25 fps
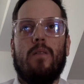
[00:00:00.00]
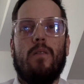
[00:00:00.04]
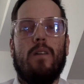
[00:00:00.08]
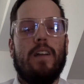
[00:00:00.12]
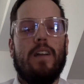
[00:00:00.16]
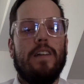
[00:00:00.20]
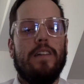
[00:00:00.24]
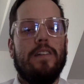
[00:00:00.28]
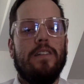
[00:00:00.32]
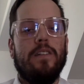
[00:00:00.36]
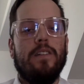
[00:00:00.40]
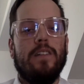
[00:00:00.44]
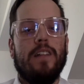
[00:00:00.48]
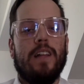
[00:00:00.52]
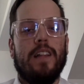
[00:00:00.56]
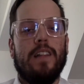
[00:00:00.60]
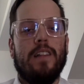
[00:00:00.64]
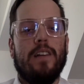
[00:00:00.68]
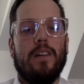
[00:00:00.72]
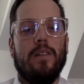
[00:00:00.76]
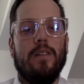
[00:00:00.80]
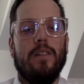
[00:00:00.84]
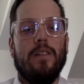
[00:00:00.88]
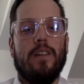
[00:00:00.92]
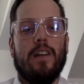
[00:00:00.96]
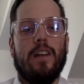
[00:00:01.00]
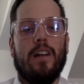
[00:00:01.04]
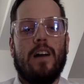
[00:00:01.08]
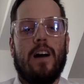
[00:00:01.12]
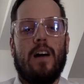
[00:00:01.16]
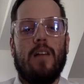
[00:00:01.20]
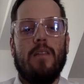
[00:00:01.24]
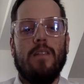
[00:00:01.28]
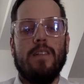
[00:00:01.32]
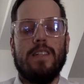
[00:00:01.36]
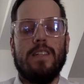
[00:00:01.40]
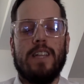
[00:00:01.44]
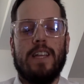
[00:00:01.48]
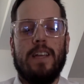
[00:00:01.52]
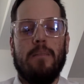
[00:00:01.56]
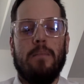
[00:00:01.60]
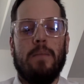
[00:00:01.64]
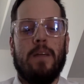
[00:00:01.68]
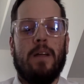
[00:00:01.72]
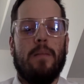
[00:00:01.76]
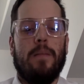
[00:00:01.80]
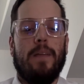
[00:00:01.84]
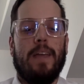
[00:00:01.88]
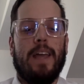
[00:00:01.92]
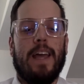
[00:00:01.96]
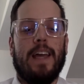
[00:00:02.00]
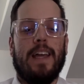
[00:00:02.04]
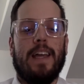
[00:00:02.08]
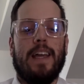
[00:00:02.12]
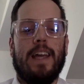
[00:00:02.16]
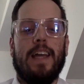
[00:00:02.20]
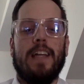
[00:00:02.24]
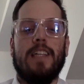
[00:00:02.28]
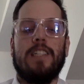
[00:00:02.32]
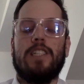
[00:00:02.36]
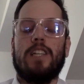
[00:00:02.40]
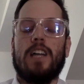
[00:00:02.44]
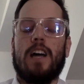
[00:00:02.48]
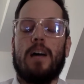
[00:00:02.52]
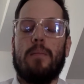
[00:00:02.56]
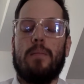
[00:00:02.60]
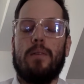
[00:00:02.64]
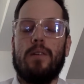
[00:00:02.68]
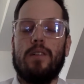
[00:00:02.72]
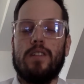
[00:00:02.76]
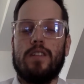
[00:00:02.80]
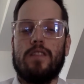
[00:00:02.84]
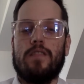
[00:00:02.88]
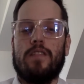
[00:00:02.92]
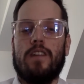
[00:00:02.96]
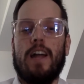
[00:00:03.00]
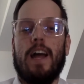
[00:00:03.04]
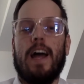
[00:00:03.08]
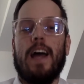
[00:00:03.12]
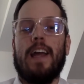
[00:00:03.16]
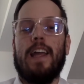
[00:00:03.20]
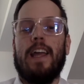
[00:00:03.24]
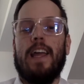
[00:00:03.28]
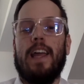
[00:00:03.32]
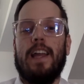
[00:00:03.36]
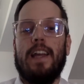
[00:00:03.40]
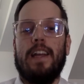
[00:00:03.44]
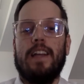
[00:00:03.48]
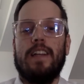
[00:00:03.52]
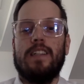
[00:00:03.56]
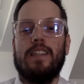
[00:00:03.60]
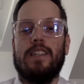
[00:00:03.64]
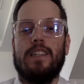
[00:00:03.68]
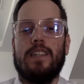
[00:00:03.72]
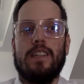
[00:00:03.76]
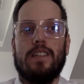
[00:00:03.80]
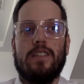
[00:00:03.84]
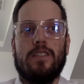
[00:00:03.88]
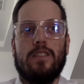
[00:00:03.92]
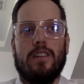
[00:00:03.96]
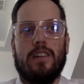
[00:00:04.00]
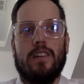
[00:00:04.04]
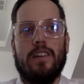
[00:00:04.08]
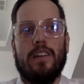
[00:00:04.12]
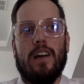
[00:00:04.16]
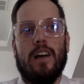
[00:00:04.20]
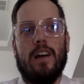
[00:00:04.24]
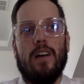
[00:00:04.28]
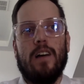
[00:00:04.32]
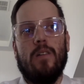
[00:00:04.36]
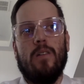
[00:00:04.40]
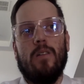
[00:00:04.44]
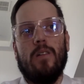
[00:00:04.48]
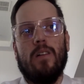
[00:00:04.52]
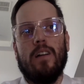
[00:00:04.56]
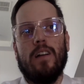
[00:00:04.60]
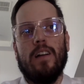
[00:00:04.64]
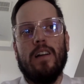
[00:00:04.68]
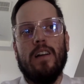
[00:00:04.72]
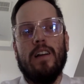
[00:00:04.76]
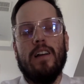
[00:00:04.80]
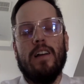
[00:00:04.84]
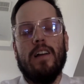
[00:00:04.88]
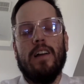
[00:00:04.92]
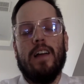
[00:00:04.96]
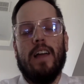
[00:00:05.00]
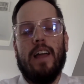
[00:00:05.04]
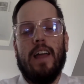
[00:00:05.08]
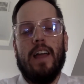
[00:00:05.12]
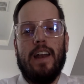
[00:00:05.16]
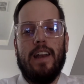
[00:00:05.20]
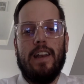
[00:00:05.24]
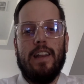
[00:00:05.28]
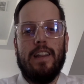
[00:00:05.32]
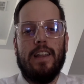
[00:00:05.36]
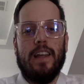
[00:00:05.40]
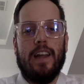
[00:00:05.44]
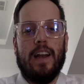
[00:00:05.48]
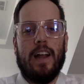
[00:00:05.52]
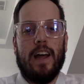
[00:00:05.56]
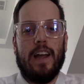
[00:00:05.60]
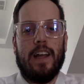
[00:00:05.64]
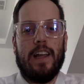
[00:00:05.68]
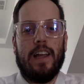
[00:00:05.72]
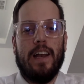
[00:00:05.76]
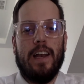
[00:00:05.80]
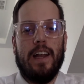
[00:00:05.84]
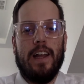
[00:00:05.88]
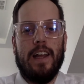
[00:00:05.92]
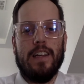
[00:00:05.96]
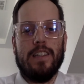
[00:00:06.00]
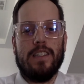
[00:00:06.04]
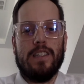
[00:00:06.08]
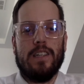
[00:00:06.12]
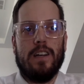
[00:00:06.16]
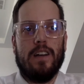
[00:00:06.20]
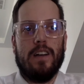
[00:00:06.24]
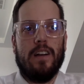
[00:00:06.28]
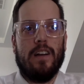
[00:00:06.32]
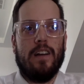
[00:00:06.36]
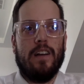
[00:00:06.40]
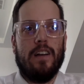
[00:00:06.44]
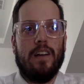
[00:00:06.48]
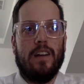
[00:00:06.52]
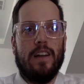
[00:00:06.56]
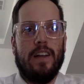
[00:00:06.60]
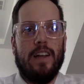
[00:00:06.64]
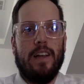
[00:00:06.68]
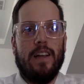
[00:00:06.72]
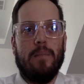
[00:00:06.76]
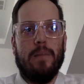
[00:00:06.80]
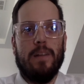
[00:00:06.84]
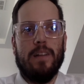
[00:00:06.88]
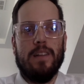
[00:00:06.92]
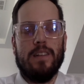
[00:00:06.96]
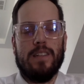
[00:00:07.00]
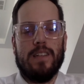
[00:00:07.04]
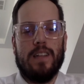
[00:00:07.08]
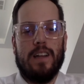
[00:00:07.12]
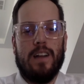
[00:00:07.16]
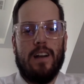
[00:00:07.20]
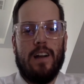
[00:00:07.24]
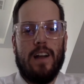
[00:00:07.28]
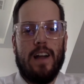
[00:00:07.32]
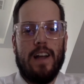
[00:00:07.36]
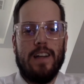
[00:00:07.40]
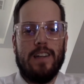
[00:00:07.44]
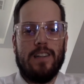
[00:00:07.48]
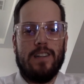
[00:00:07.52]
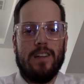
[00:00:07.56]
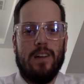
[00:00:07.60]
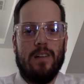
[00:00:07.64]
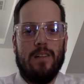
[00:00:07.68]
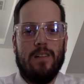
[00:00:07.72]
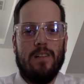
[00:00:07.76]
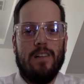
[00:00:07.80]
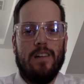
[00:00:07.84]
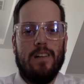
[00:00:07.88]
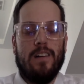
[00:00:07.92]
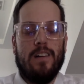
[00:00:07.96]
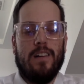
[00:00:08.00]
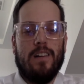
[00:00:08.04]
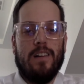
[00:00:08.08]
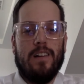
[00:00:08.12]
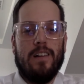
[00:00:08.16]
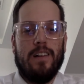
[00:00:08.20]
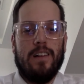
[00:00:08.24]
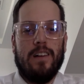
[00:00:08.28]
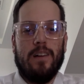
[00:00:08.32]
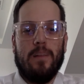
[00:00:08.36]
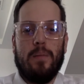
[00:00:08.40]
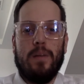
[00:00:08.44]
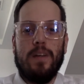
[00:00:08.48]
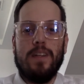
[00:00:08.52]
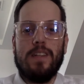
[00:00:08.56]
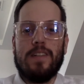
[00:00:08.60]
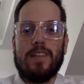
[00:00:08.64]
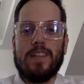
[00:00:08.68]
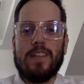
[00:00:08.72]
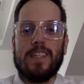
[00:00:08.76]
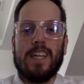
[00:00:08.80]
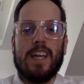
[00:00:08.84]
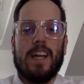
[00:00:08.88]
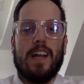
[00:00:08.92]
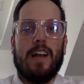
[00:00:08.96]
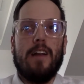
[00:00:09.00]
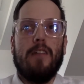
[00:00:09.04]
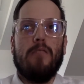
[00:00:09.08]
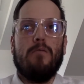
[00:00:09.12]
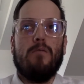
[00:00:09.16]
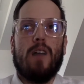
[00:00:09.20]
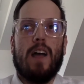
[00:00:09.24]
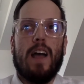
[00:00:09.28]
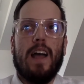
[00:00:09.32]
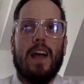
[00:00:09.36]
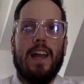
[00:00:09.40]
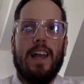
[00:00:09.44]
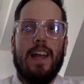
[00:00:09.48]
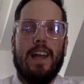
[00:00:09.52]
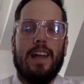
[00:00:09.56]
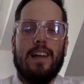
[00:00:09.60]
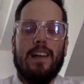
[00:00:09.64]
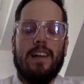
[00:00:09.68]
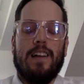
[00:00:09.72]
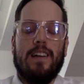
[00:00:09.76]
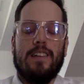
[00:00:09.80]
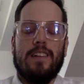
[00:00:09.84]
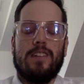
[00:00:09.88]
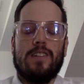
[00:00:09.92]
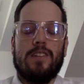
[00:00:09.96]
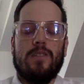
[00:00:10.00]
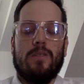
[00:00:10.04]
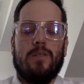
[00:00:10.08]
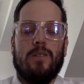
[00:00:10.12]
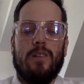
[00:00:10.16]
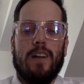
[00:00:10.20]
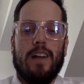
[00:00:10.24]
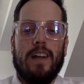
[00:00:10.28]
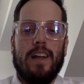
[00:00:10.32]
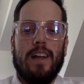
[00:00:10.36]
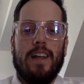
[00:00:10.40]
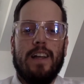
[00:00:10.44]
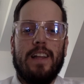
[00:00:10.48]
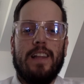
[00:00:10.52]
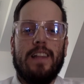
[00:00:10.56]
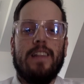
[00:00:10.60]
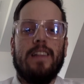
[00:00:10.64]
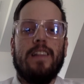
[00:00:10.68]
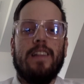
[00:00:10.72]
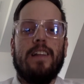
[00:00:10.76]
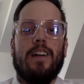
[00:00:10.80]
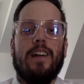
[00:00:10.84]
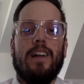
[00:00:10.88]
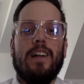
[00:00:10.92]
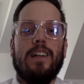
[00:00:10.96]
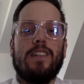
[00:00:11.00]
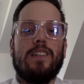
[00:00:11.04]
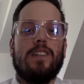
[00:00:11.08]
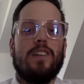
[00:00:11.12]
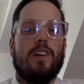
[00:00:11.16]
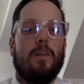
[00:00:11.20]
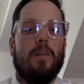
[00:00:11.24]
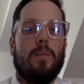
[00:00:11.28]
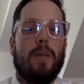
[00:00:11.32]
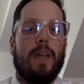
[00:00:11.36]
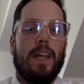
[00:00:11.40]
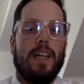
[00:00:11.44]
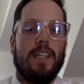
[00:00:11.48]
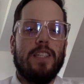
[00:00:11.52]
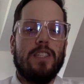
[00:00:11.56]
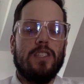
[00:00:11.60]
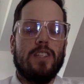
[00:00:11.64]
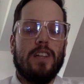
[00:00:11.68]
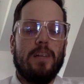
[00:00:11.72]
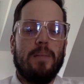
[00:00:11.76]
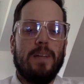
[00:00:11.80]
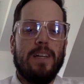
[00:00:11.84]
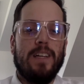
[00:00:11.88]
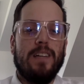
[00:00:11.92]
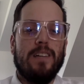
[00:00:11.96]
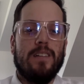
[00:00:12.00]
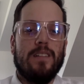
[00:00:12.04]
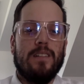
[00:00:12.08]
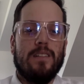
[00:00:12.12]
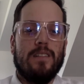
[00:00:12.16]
want to do that, though, you can always email me at gage.pulsifer@canyonsdistrict.org, and then I can answer your emails there, all right? So your epistolary writing story, there is no page limit.